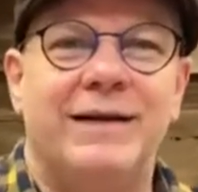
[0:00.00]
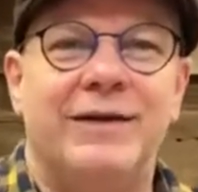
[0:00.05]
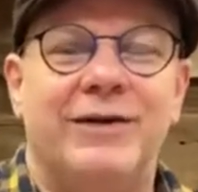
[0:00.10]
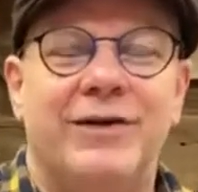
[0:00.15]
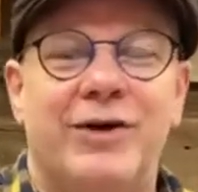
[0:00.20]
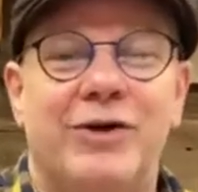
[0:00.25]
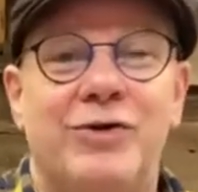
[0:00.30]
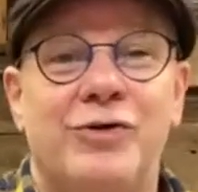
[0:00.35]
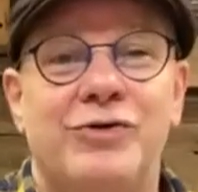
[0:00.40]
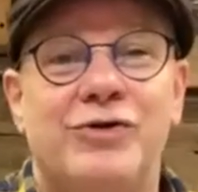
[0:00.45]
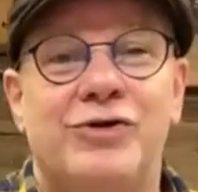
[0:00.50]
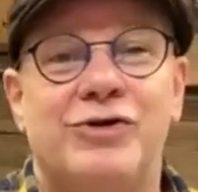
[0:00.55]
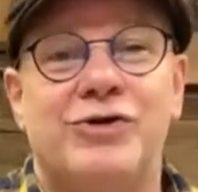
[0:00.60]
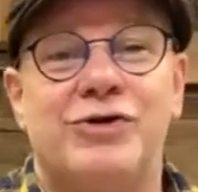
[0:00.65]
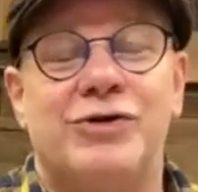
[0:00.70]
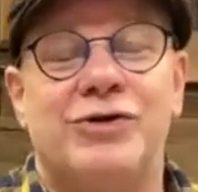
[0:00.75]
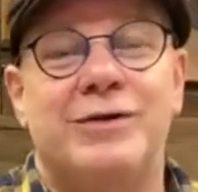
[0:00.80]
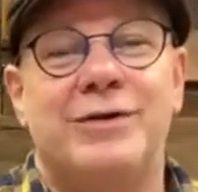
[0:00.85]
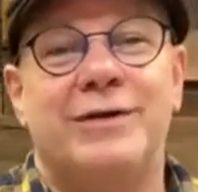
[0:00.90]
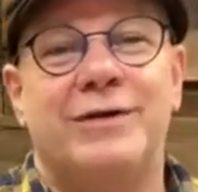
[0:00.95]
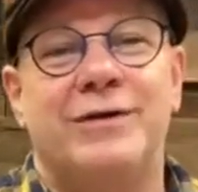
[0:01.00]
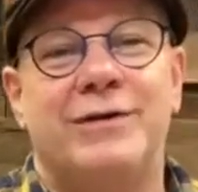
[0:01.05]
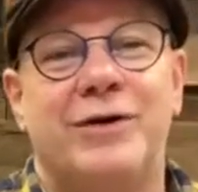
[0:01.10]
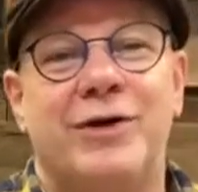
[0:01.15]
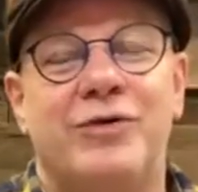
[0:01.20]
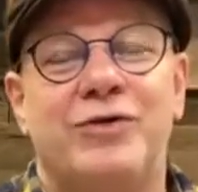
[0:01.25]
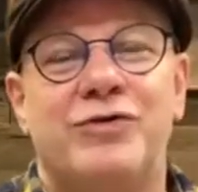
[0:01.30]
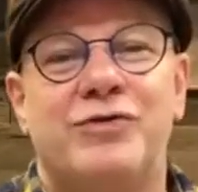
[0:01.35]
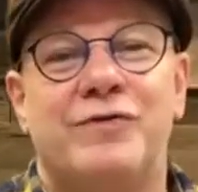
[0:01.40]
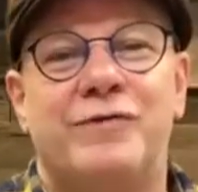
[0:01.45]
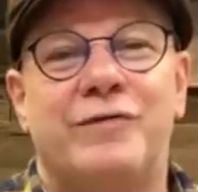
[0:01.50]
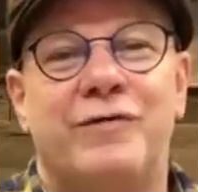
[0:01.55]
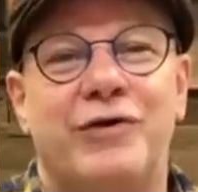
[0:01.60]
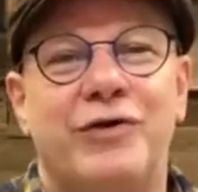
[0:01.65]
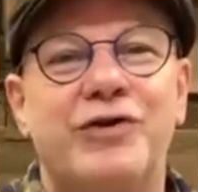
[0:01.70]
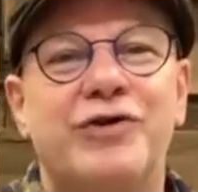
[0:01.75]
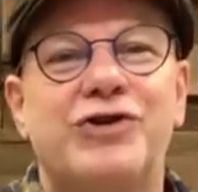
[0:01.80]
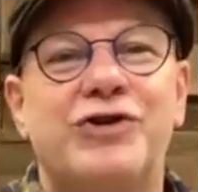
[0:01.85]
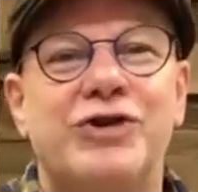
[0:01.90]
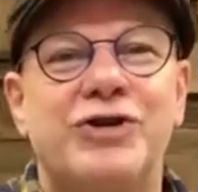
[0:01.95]
those
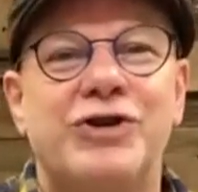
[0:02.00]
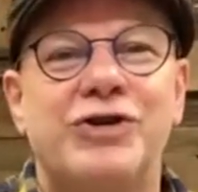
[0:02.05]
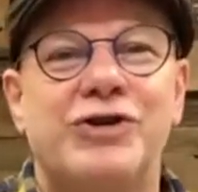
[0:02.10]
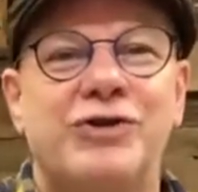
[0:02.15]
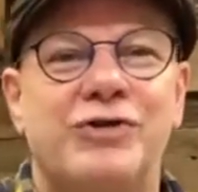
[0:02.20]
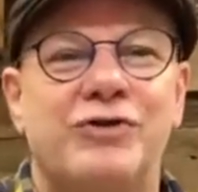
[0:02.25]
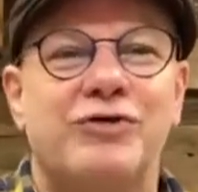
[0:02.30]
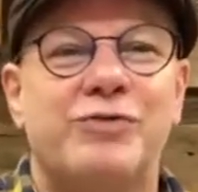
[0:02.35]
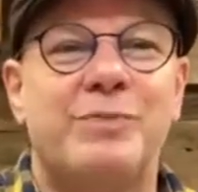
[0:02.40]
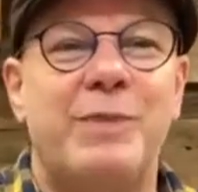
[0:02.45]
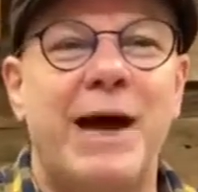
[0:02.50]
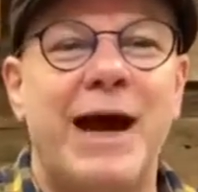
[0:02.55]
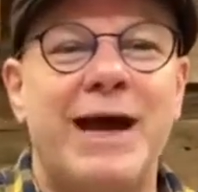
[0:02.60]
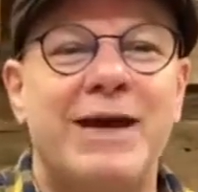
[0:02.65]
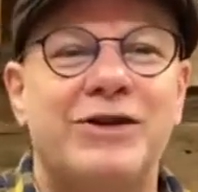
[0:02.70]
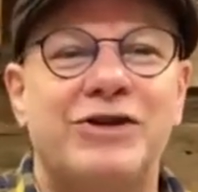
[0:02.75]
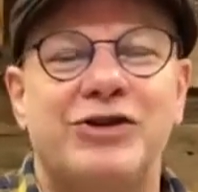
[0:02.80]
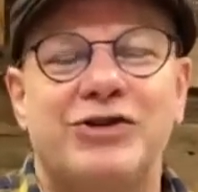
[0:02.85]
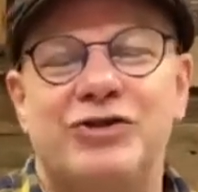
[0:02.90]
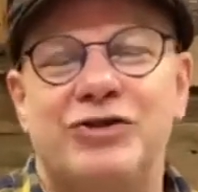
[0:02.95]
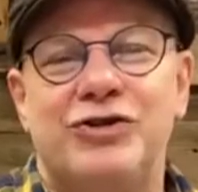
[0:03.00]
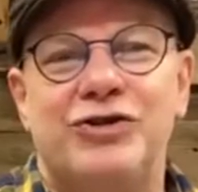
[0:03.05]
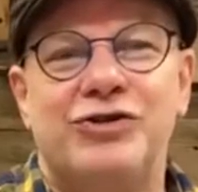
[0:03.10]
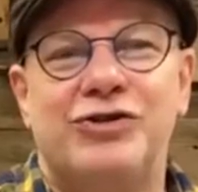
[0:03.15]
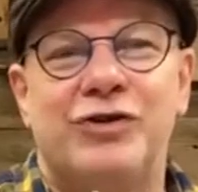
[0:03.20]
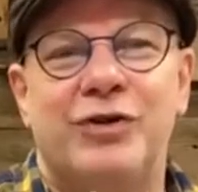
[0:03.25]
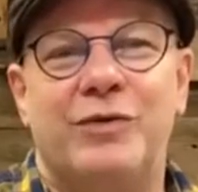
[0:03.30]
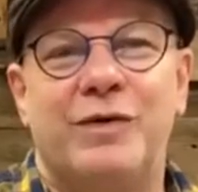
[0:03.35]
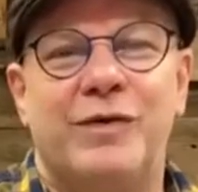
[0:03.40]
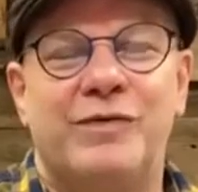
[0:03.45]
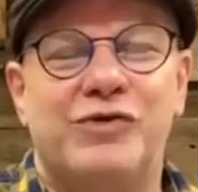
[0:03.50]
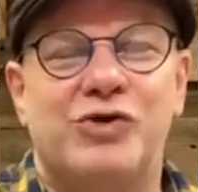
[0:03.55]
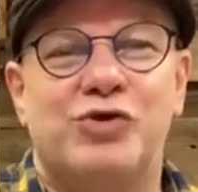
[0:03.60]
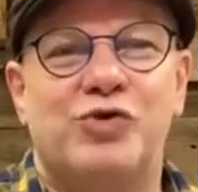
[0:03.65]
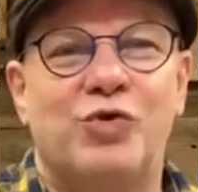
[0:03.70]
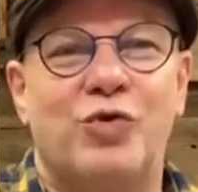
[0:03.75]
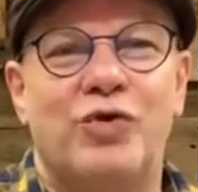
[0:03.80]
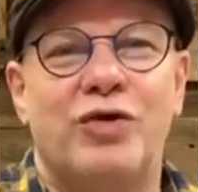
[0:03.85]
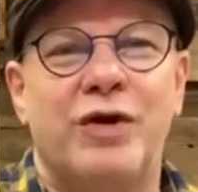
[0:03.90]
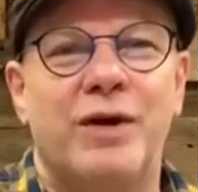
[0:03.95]
verses, those passages that we've
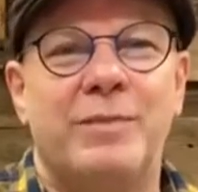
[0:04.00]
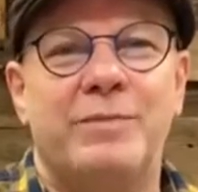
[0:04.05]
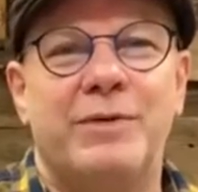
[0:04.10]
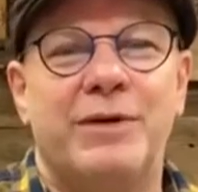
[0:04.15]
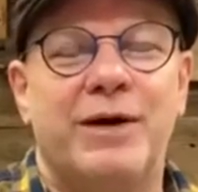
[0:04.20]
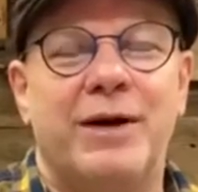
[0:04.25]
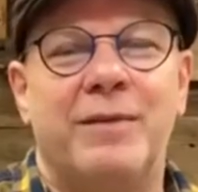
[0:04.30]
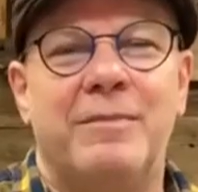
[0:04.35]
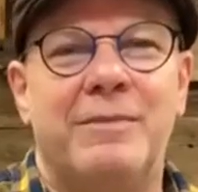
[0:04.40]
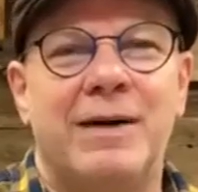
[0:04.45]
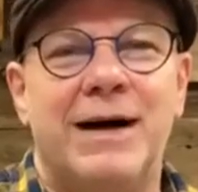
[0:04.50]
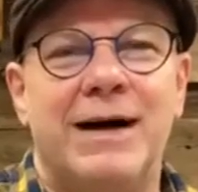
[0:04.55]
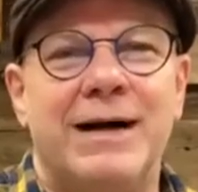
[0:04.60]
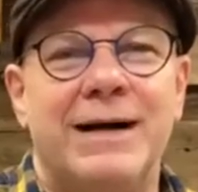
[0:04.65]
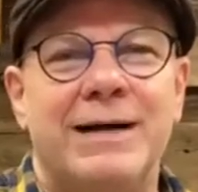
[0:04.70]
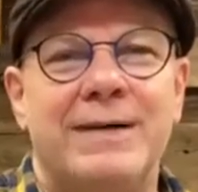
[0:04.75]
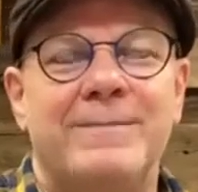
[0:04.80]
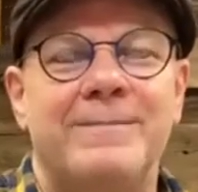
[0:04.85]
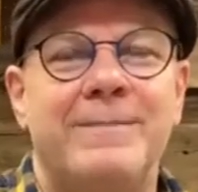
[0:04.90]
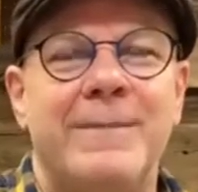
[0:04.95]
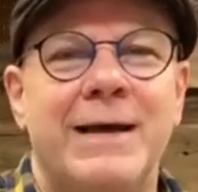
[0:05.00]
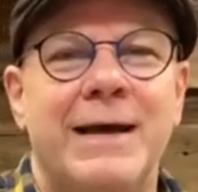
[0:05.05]
stored up in our mind.